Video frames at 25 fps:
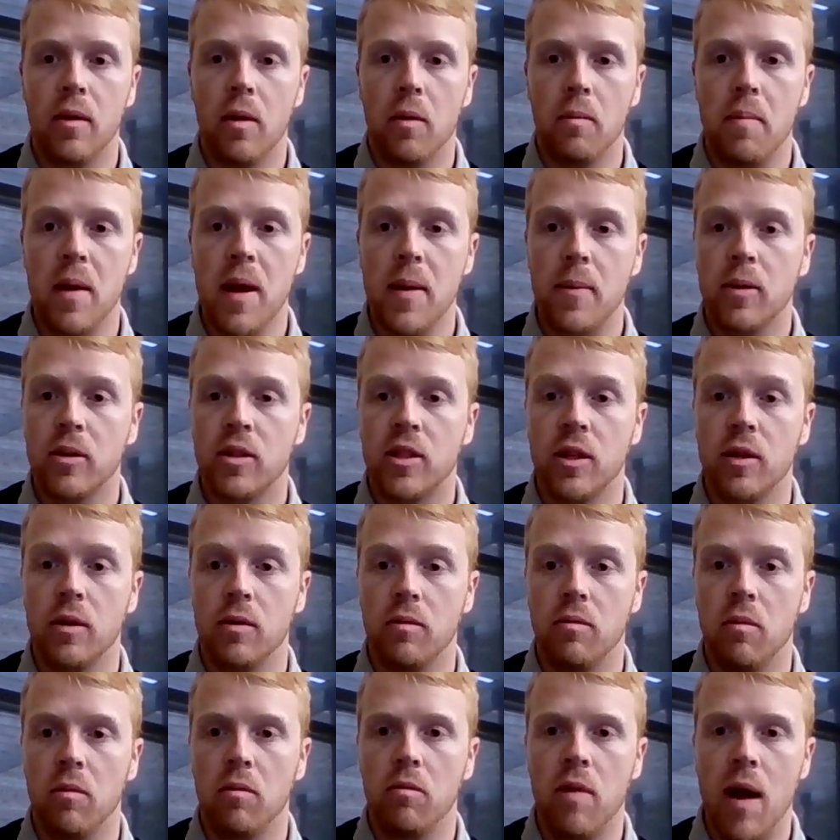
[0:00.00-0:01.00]
people to
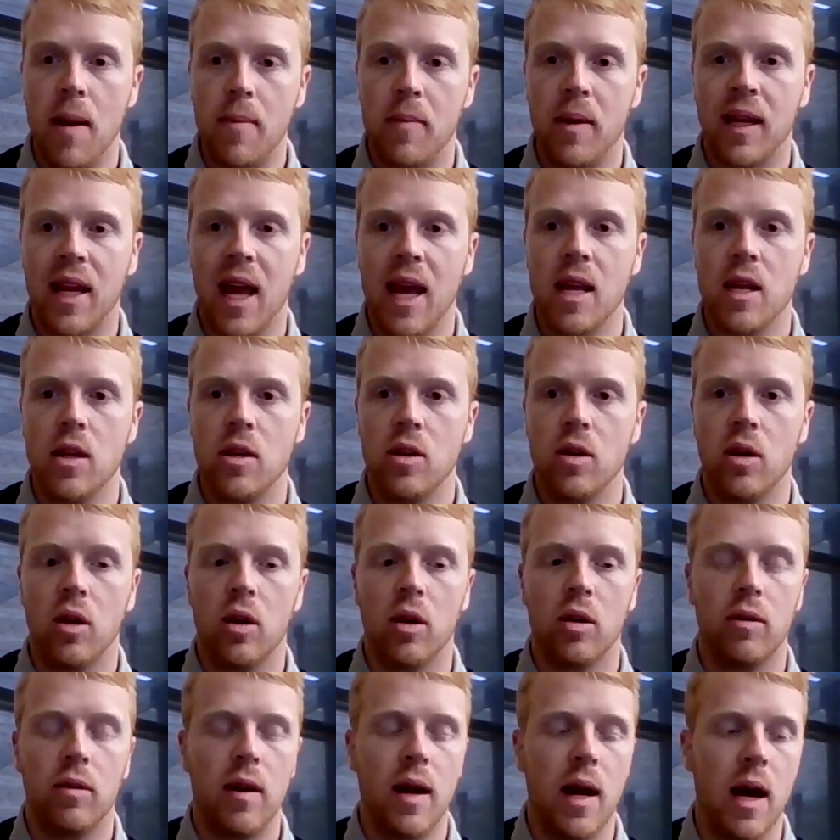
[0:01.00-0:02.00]
replicate
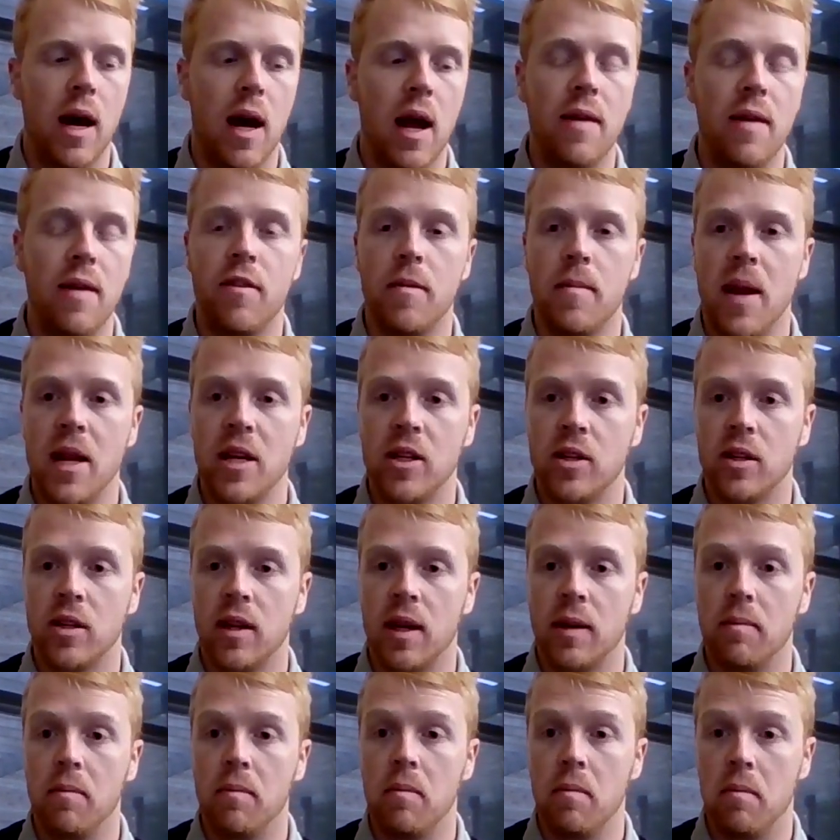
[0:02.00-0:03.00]
your information
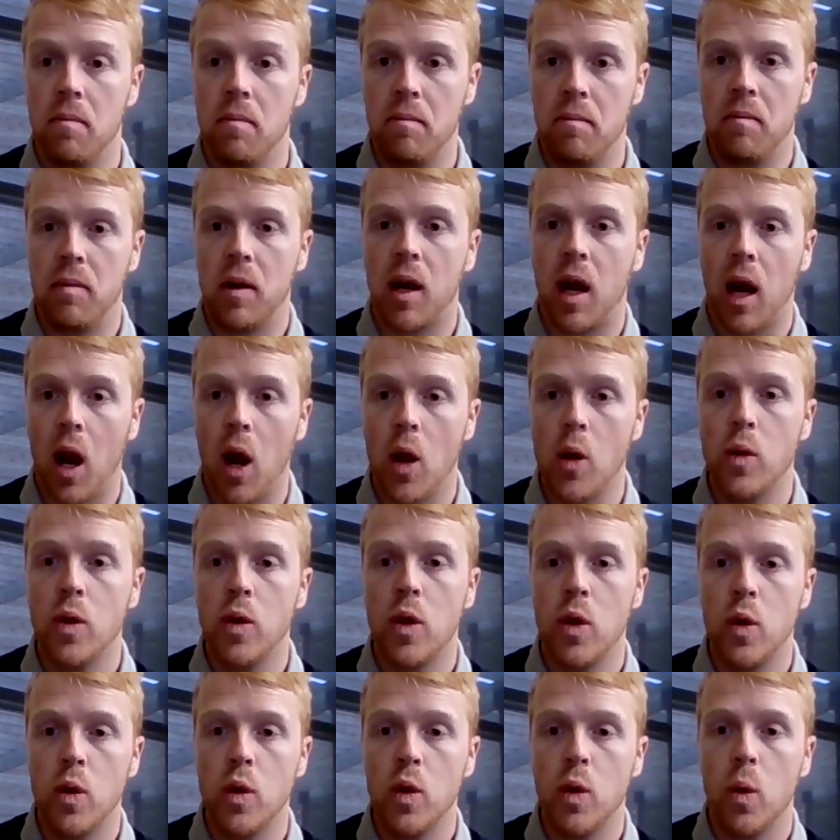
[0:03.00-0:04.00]
and clone
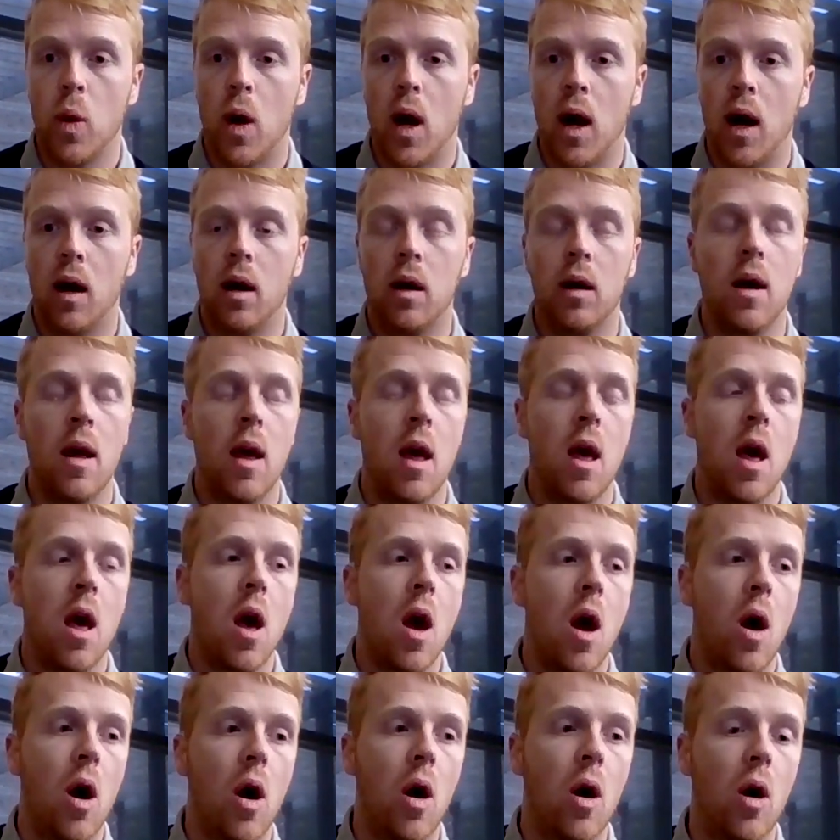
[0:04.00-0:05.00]
who you are,
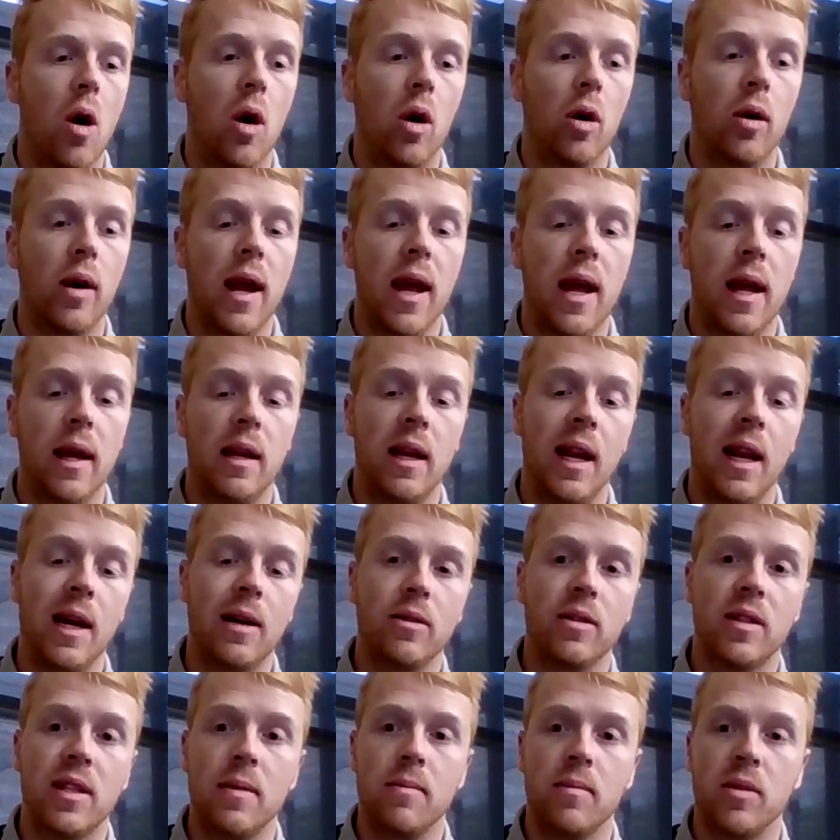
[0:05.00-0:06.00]
or it
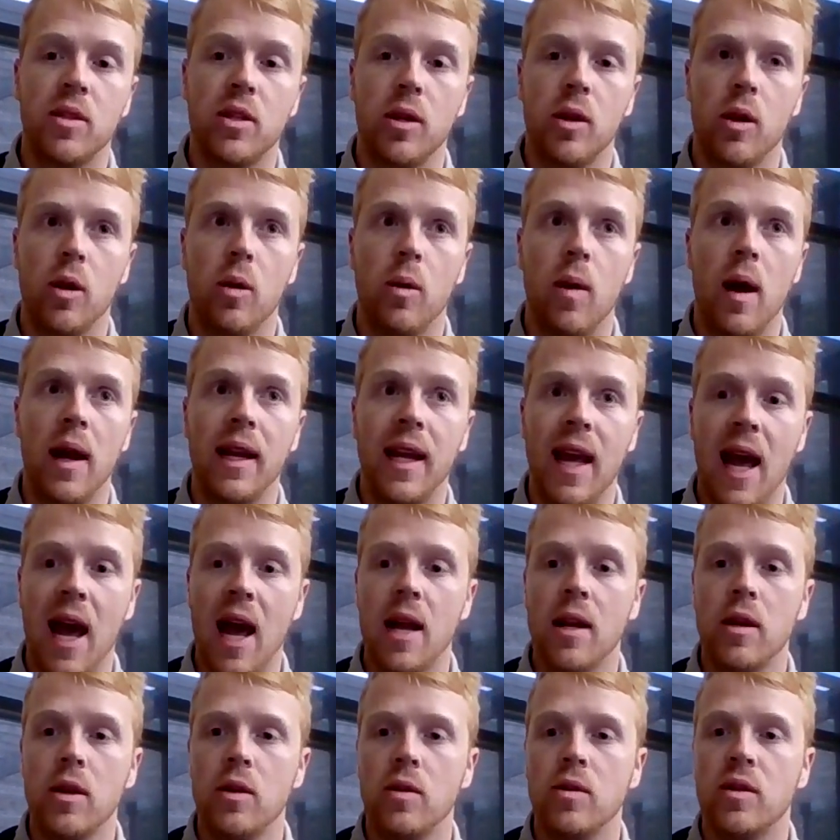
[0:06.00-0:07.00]
allows them to, again,
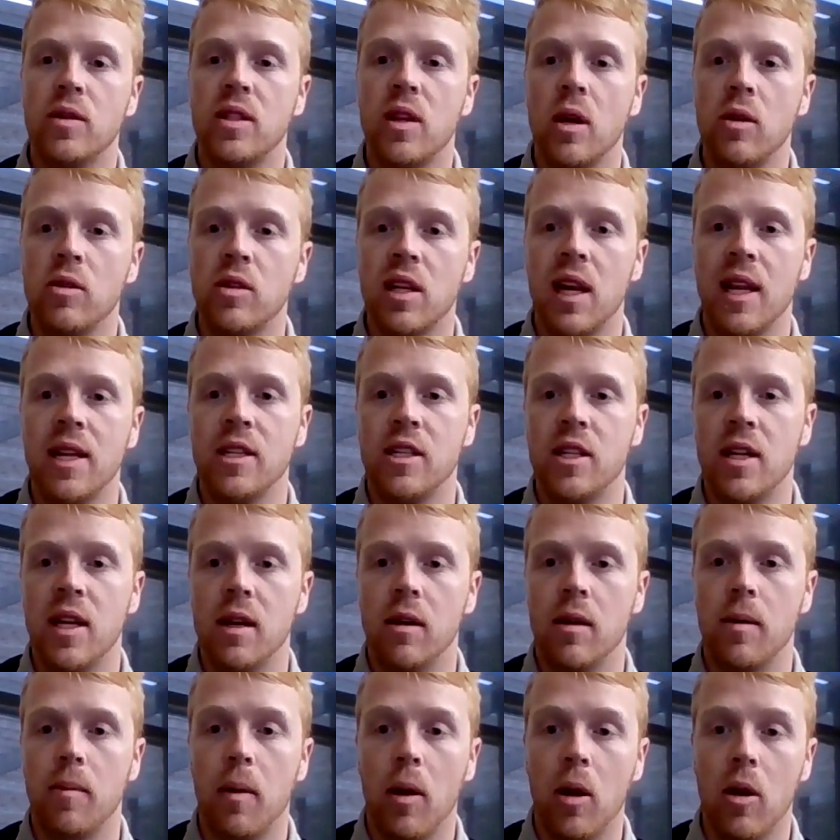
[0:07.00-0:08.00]
use social
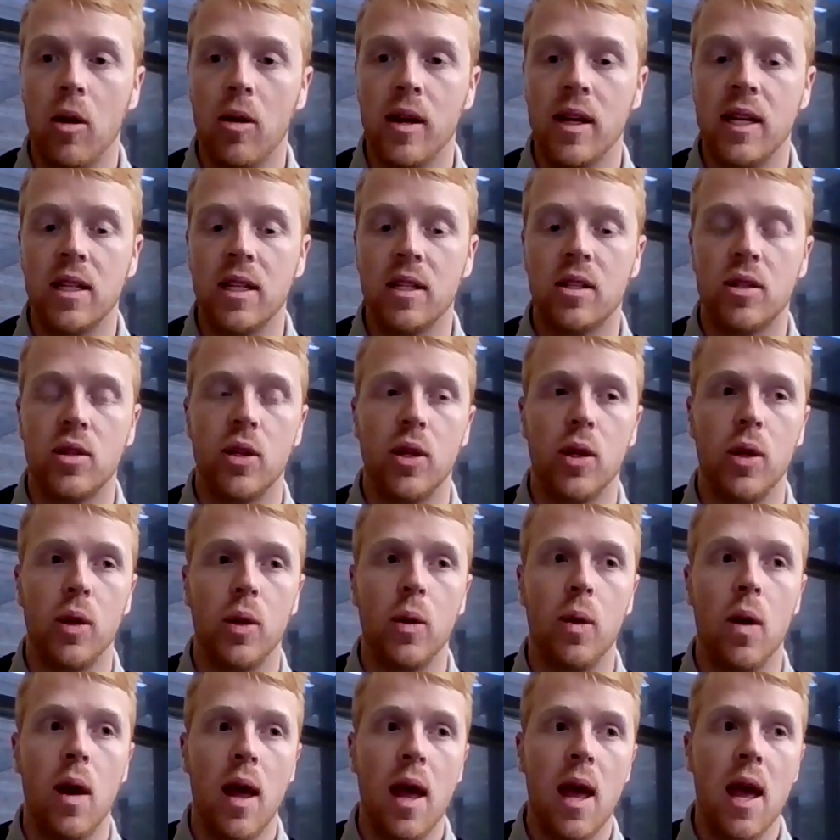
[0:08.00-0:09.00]
engineering ploys to
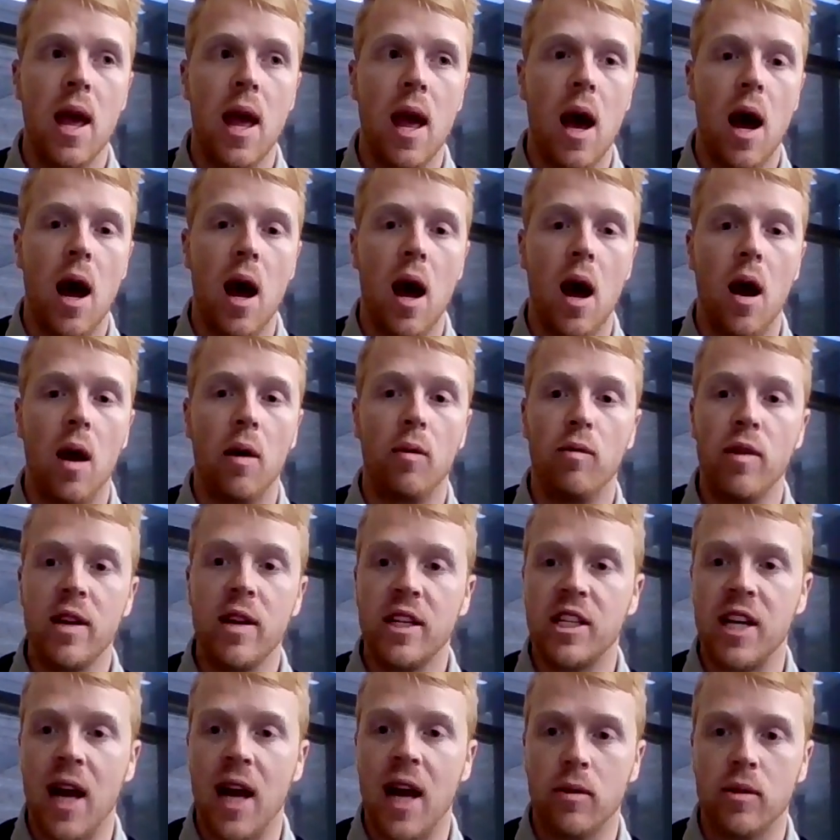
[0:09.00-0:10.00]

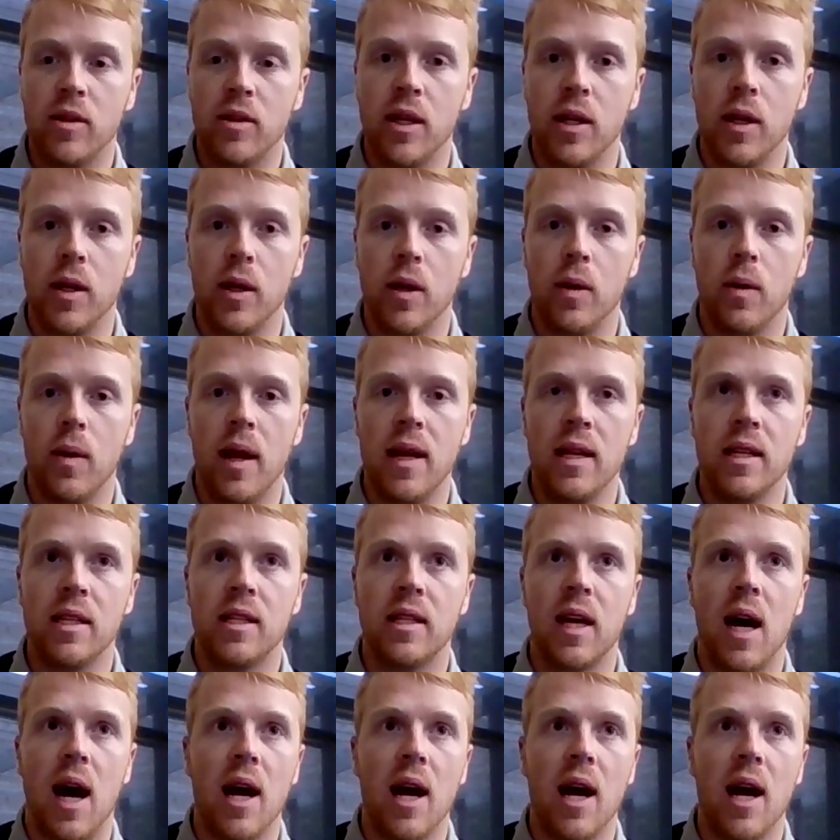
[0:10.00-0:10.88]
reach out to you and